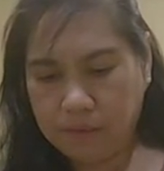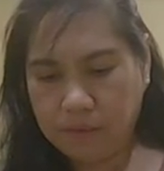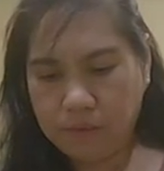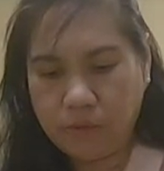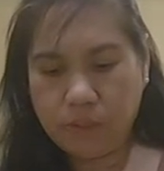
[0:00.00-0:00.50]

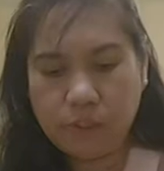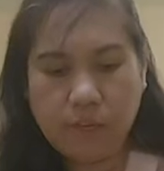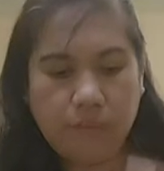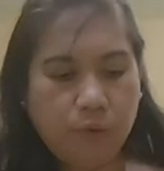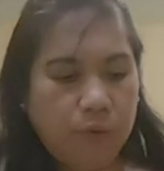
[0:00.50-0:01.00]
So you just
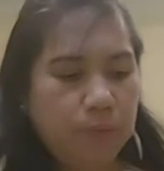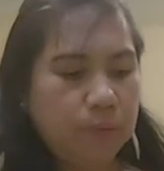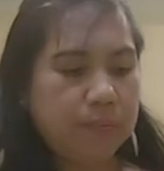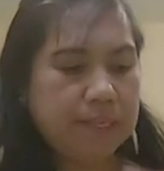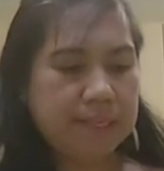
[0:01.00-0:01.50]
have to
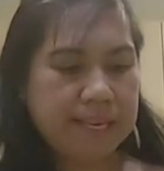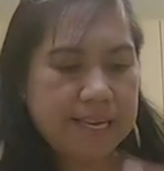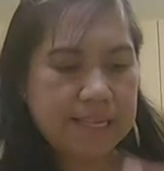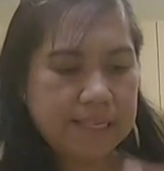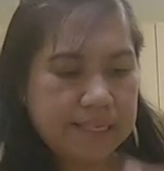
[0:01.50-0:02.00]
remove the
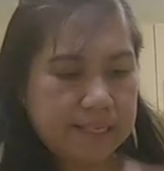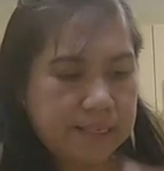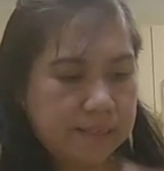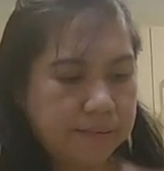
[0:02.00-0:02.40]
seeds.